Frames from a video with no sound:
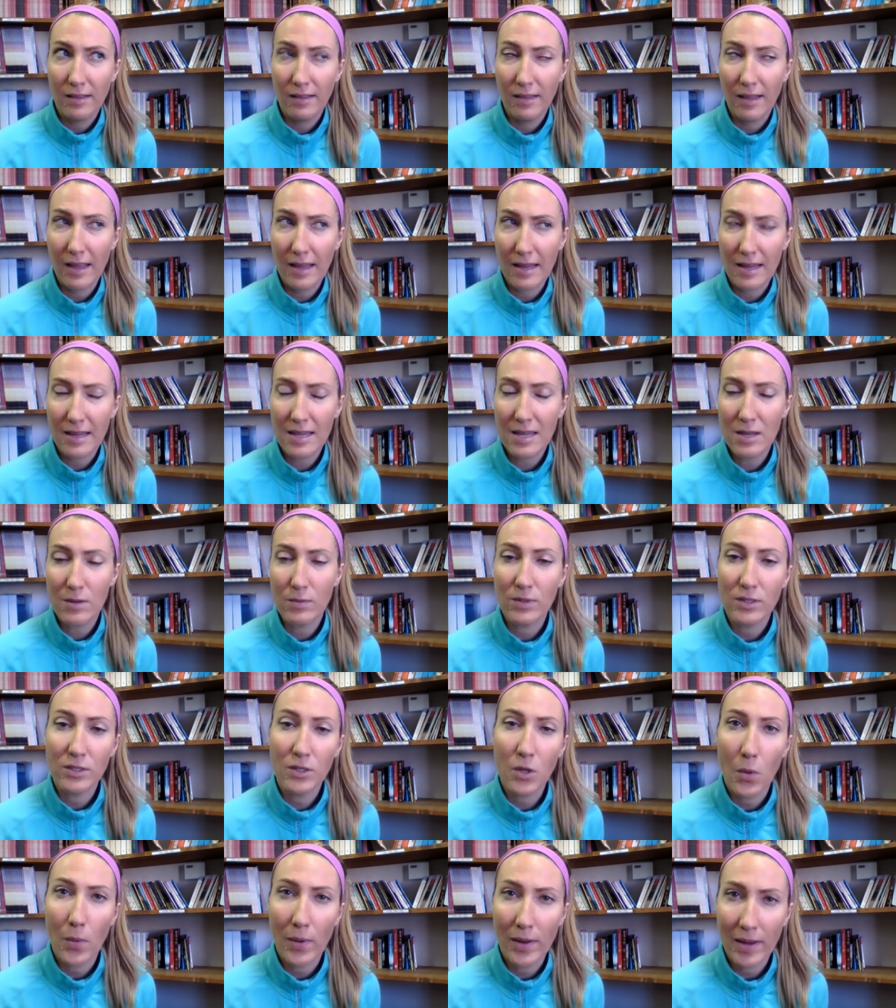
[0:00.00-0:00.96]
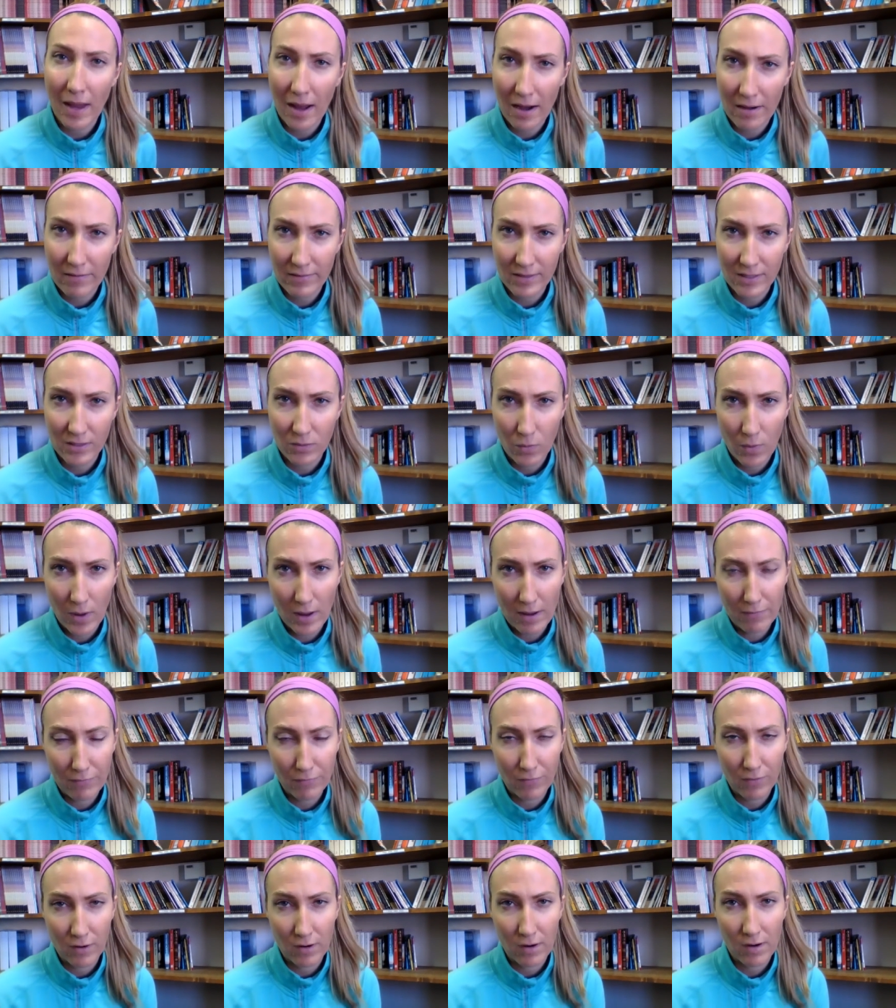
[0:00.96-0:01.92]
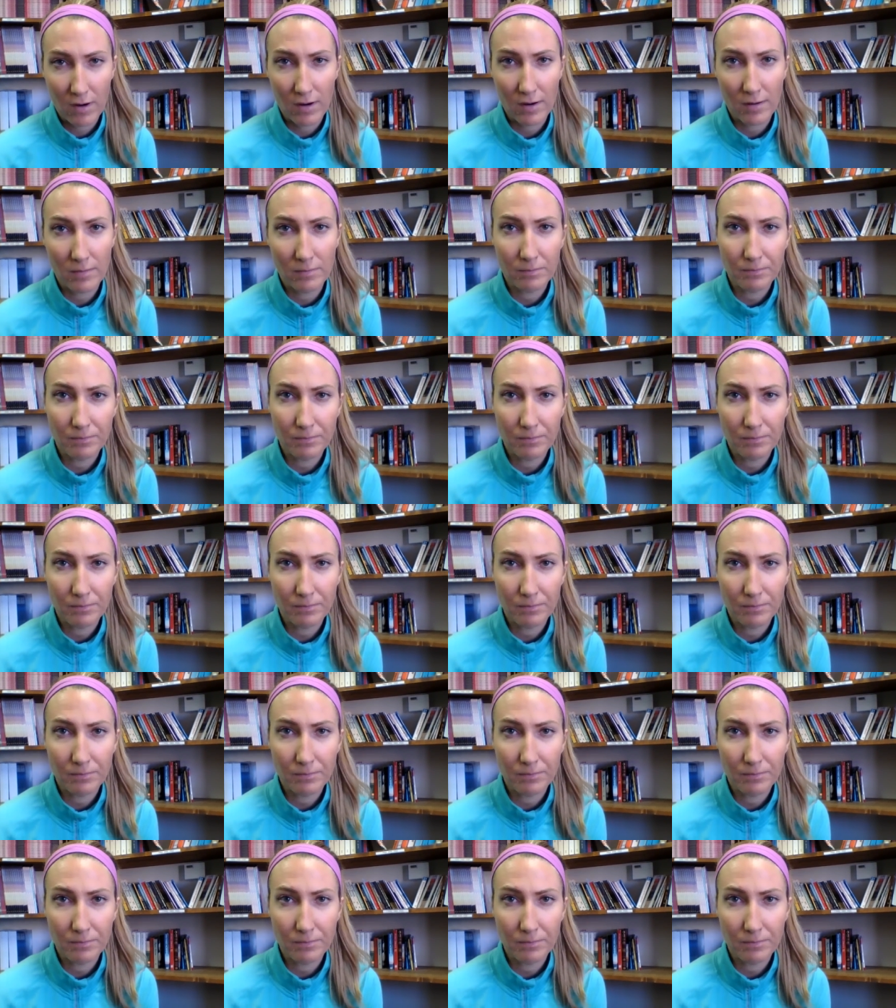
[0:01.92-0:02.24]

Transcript: like he was going out of his way for her.